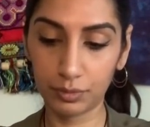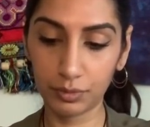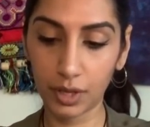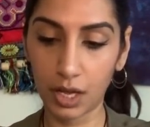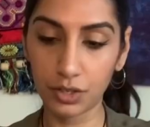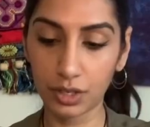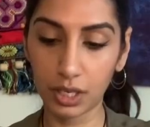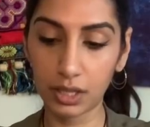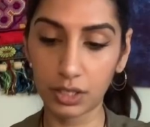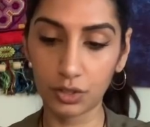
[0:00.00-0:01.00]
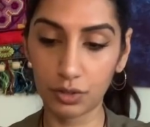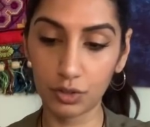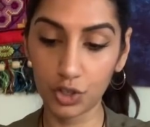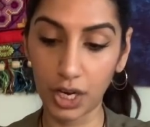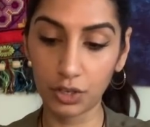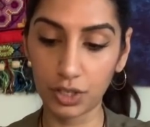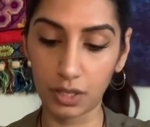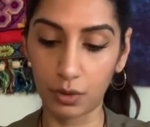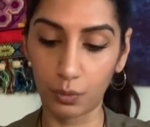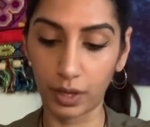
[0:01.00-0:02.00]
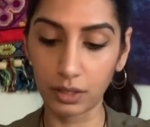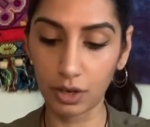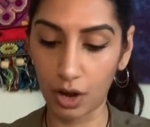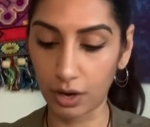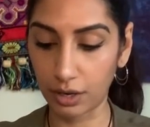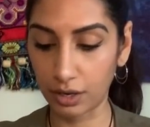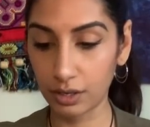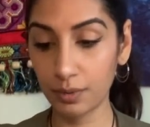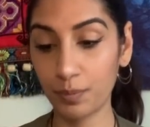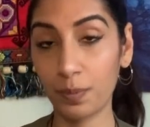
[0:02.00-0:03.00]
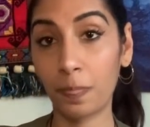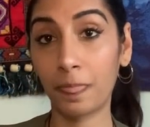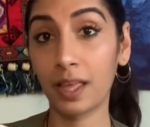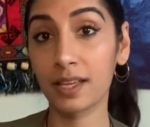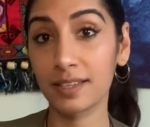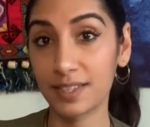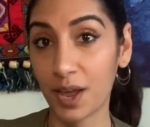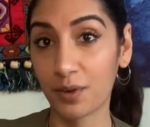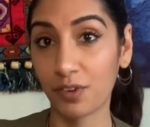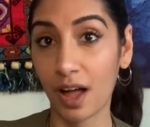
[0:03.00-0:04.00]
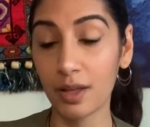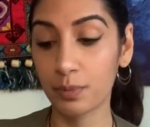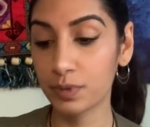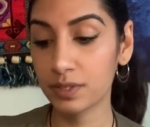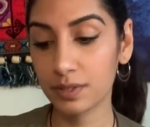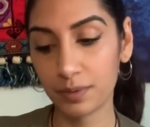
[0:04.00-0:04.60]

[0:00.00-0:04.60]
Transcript: Underneath the Change in the Wind card, Ten of Cups.